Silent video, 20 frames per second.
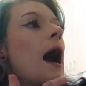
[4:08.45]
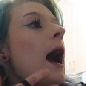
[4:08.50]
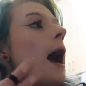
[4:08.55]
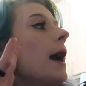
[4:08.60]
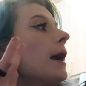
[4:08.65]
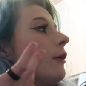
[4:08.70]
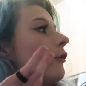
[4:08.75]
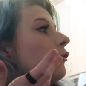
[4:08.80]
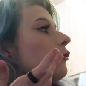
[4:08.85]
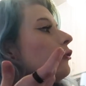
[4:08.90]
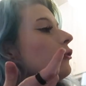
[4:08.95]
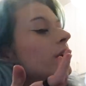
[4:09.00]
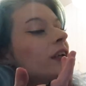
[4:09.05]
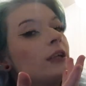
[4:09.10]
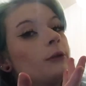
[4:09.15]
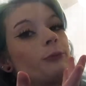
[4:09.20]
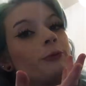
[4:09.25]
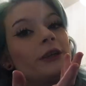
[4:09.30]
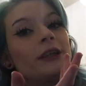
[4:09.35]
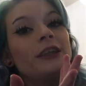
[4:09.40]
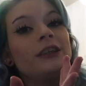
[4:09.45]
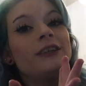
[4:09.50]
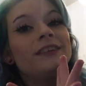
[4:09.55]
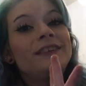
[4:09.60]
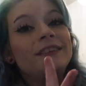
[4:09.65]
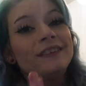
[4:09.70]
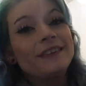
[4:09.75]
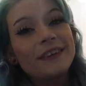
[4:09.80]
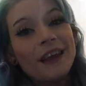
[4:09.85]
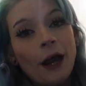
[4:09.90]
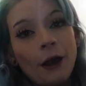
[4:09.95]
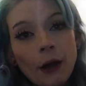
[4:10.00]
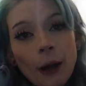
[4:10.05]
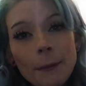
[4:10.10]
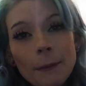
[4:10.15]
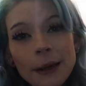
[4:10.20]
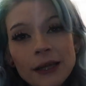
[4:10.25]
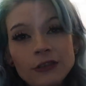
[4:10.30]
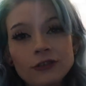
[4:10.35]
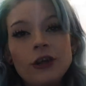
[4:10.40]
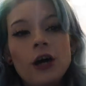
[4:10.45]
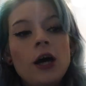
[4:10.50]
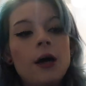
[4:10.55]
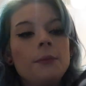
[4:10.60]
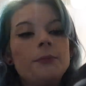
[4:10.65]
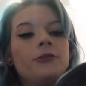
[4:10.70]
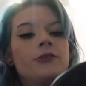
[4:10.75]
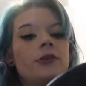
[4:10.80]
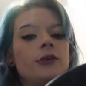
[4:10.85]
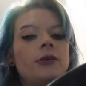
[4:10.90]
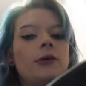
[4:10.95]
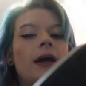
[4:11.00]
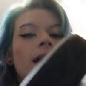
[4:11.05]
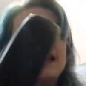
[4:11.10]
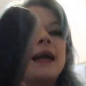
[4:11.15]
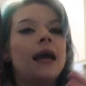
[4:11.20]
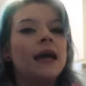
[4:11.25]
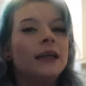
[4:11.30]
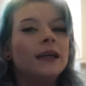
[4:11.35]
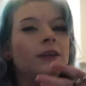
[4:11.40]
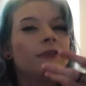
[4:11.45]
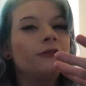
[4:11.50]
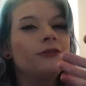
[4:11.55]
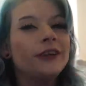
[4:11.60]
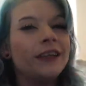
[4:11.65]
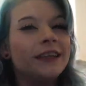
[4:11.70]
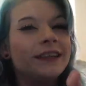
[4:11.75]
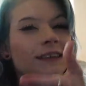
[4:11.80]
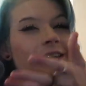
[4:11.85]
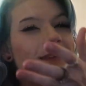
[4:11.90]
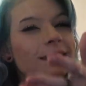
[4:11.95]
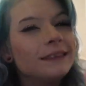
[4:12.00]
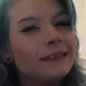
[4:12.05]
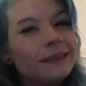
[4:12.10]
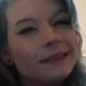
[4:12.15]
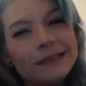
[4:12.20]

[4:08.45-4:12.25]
I also get a pretty good discount at my job, so I kind of like,